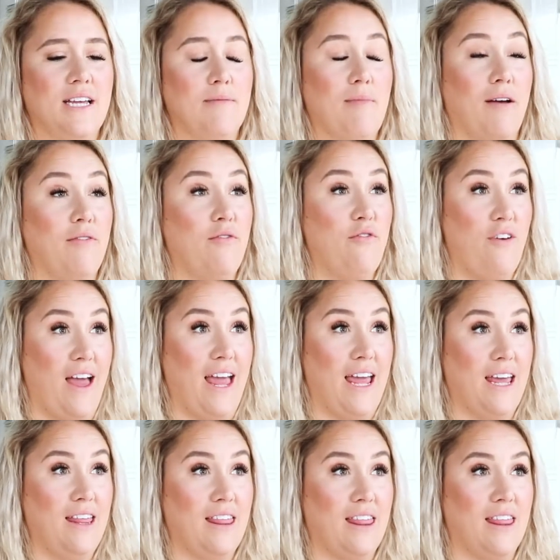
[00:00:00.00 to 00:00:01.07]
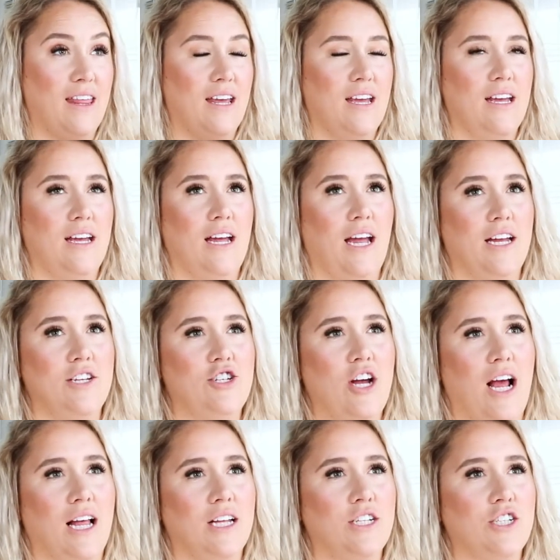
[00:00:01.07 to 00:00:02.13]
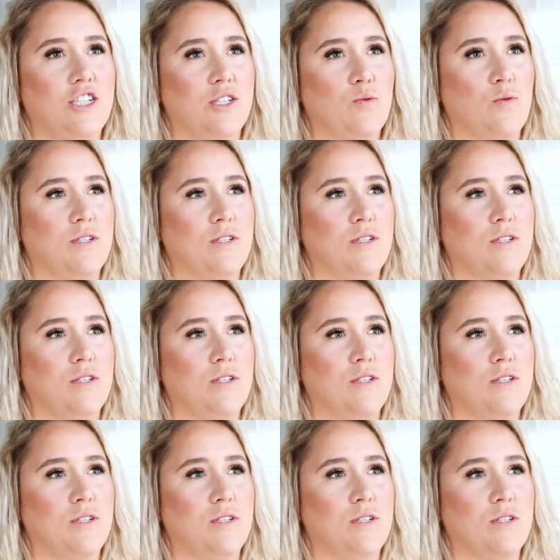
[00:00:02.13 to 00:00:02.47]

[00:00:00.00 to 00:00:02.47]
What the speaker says: in my faith and challenges